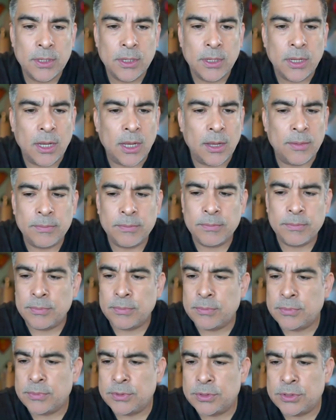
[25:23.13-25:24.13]
Um,
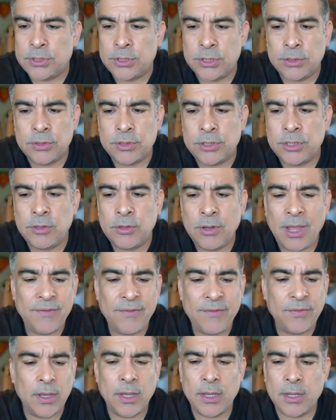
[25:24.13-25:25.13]
dude, do you
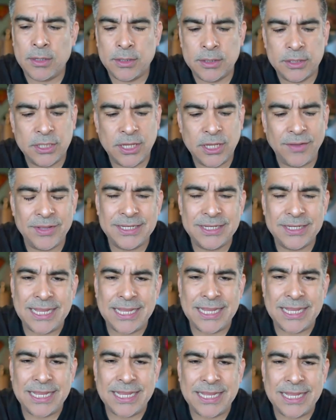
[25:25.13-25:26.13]
have a
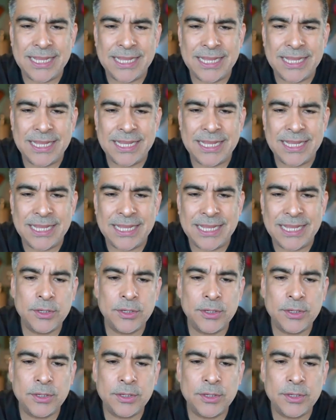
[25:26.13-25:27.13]
demo app that people can
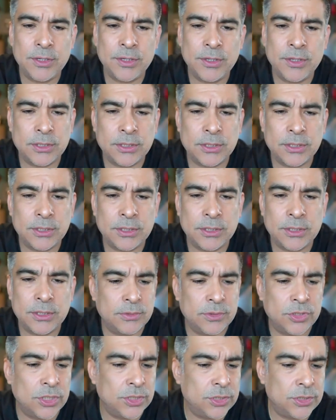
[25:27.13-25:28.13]
use, or they just
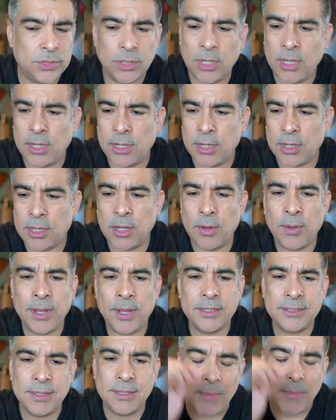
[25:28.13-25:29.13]
go
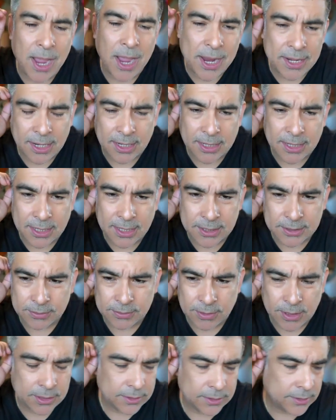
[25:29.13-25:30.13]
onto mine? I guess,
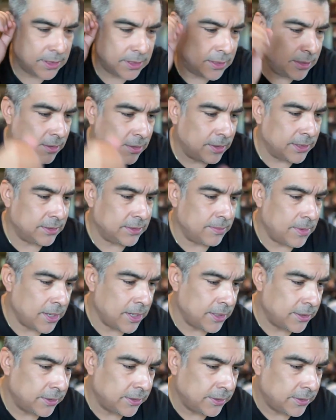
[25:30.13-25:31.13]
right? They can go onto mine.